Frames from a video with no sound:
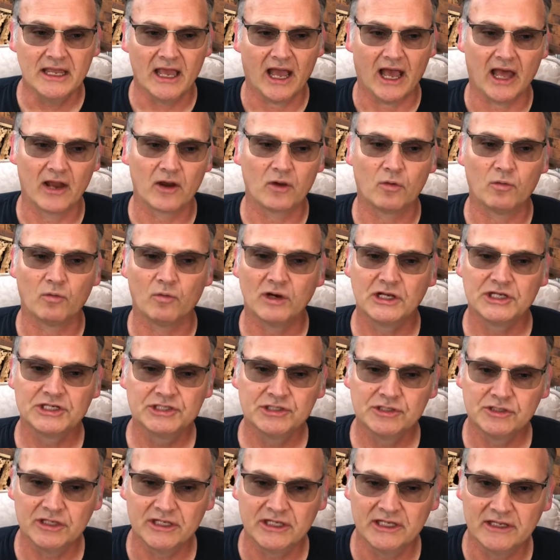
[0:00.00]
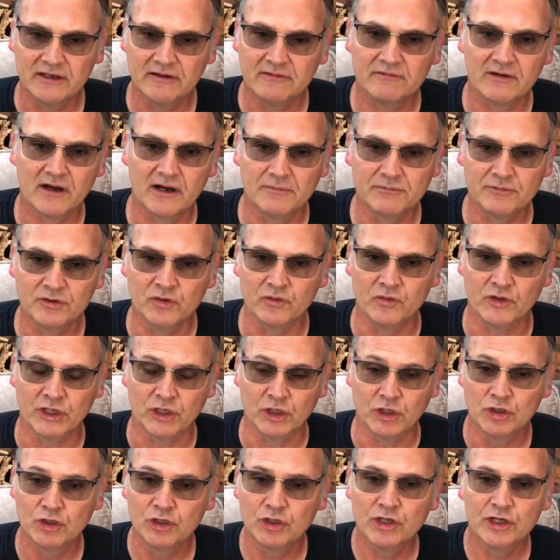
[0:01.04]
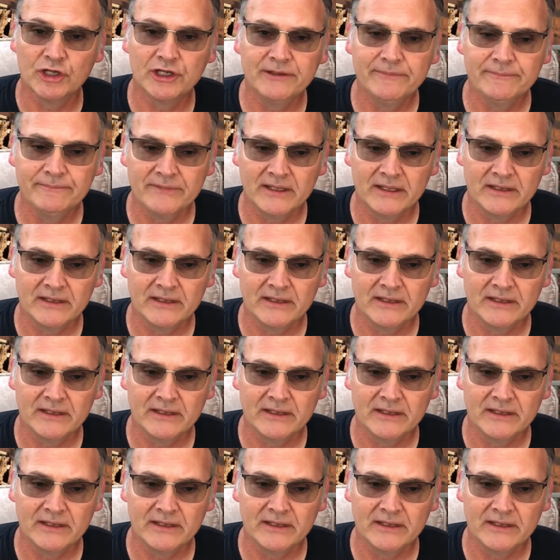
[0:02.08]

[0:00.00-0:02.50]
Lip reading: I don't want you to give up doing good,